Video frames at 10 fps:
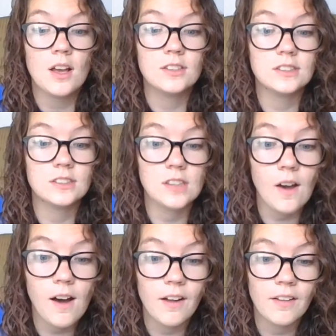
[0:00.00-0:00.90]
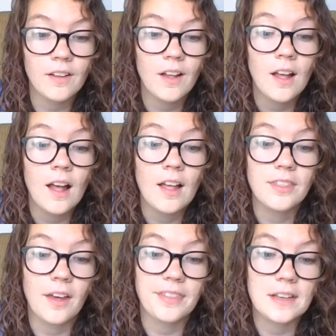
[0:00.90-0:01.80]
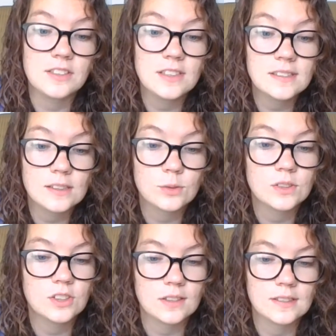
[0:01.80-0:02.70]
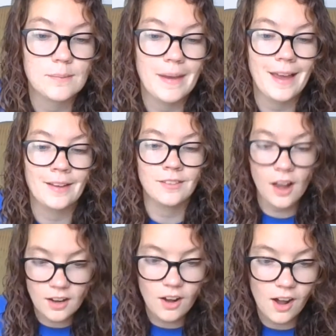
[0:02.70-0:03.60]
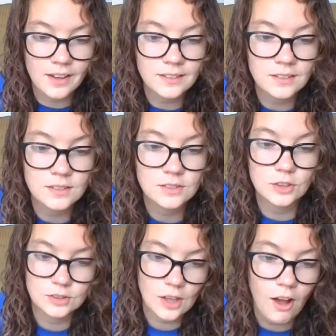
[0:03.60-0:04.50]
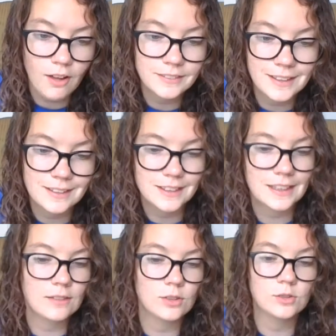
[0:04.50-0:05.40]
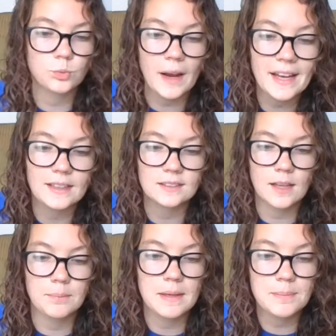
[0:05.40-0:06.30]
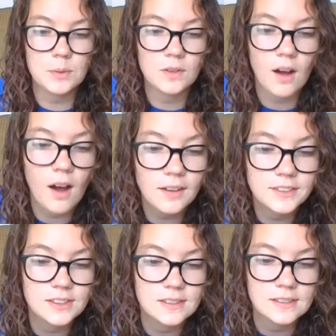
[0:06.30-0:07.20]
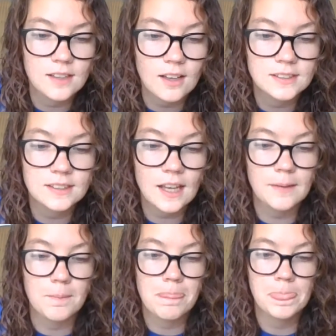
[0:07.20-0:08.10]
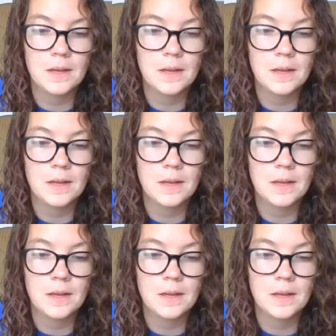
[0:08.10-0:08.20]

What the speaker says: Saul thought that Jesus was just a man, not God. So Saul didn't think it was right that people called Jesus God's son.